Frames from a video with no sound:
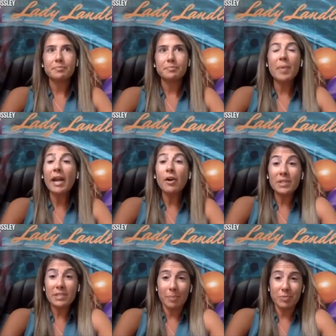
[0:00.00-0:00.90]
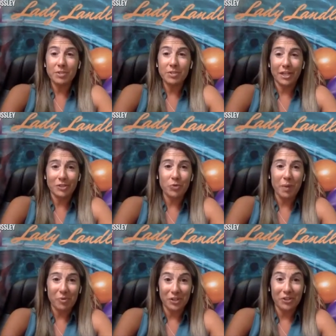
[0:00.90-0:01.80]
but I'd always kept in touch with my
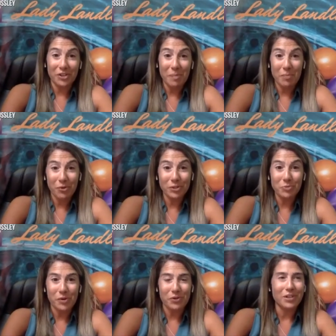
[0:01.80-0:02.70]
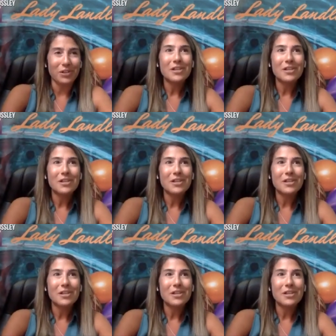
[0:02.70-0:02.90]
realtor, my mortgage broker.